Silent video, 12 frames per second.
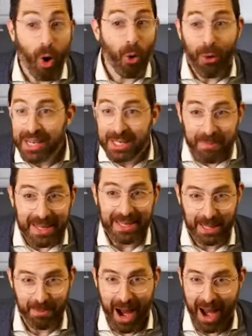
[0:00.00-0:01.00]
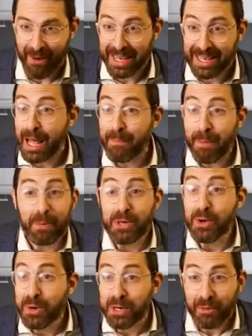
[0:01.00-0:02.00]
Always be inspiring. Step up
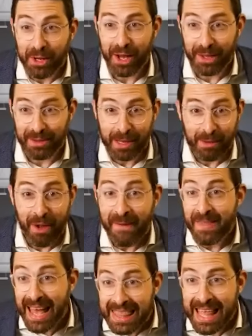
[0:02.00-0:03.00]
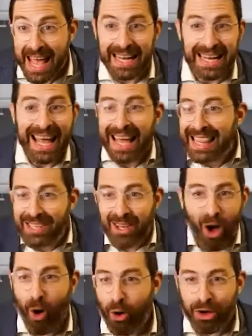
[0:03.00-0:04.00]
huge for Yontif, and then there's a
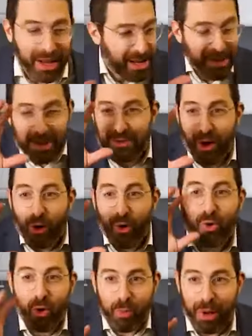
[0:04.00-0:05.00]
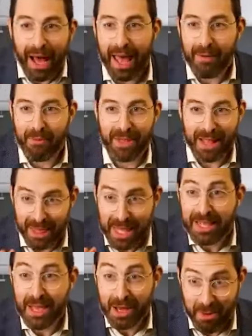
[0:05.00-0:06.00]
whole there's a whole group of chever that
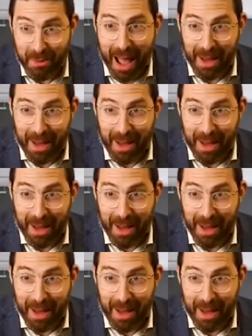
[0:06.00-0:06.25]
think they're the